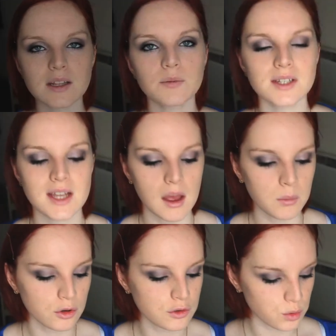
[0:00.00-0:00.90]
I'm going to take a
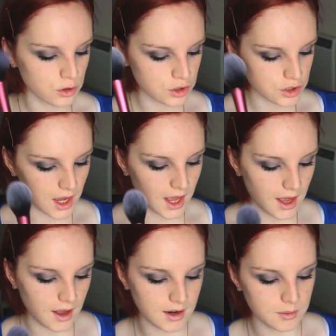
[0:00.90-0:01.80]
blush brush,
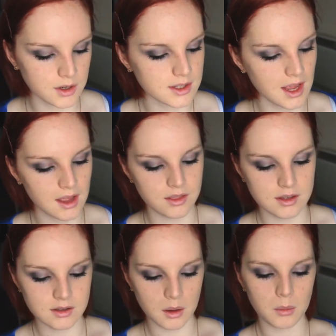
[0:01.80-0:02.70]
and I'm going to take
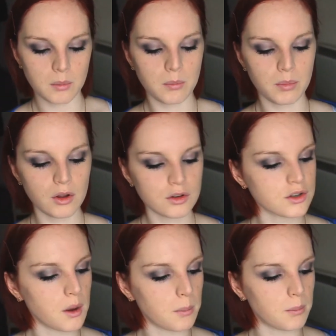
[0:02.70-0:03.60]
this blush
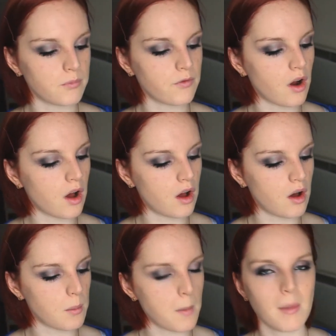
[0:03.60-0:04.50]

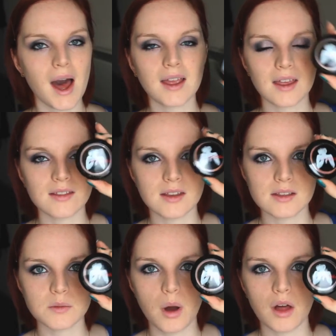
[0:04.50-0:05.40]
from MAC, and this
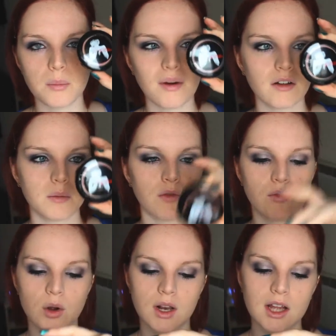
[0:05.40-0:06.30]
is part of the Marilyn
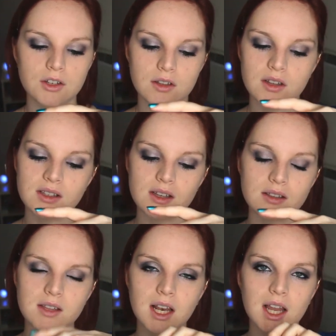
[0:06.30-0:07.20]
Monroe collection. This is
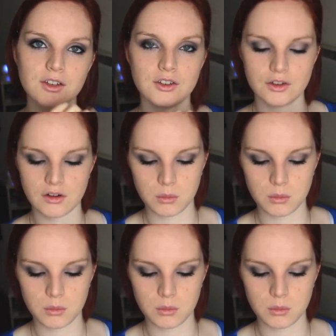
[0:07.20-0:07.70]
the Legendary